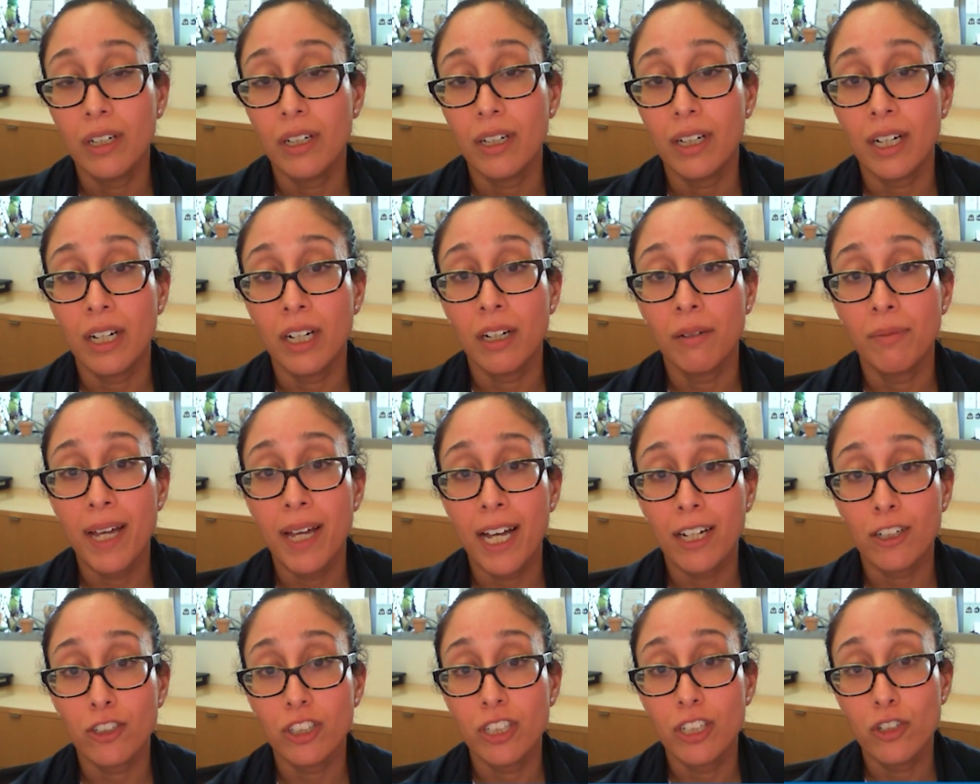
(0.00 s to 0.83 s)
um,
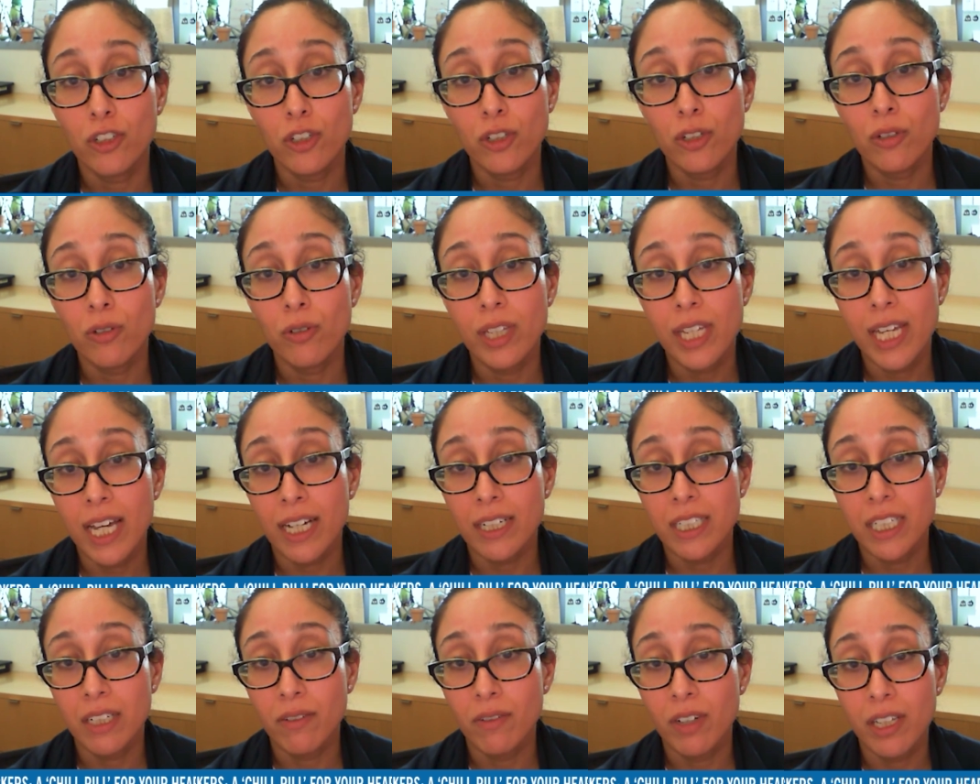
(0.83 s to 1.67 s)
actually do the
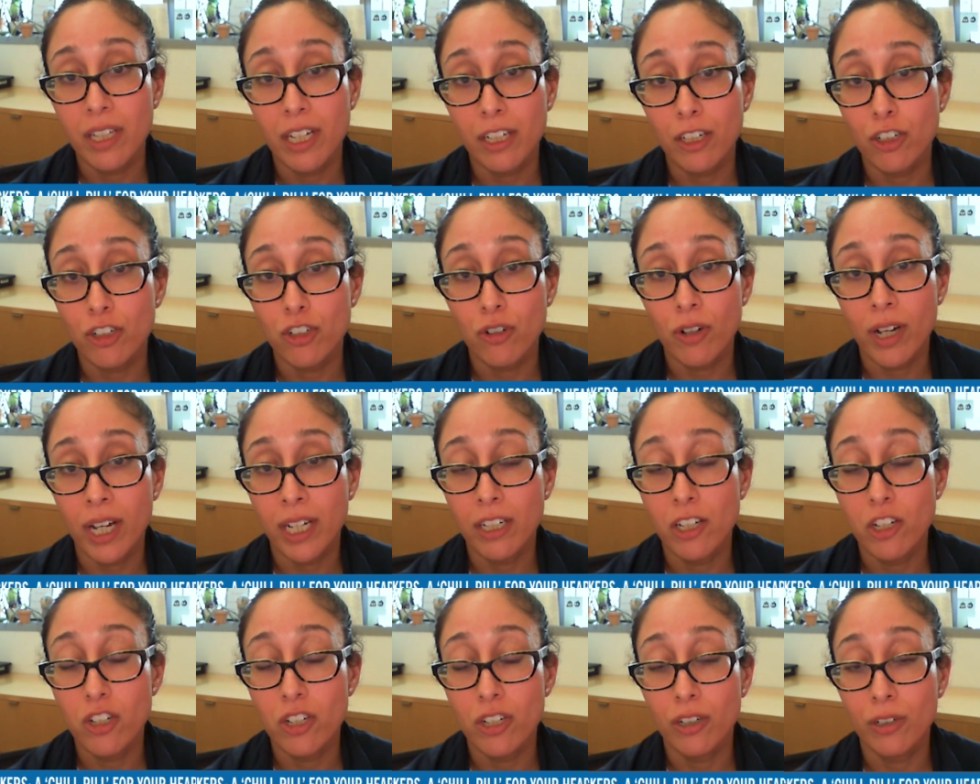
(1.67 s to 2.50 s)
activity that you're trying
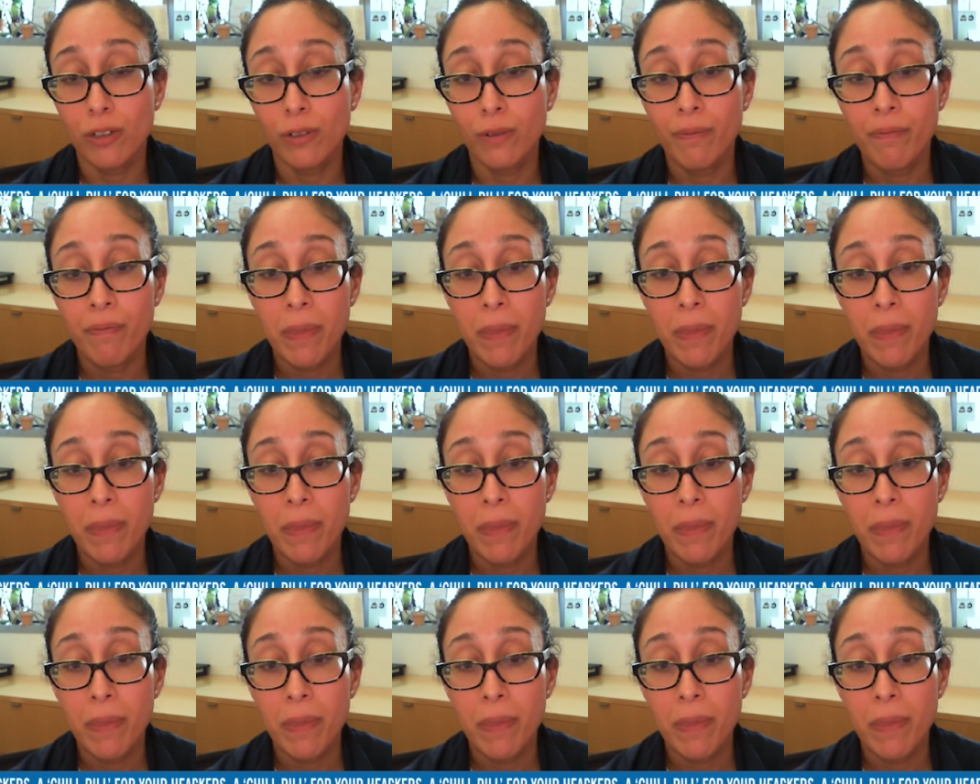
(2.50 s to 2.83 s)
to do.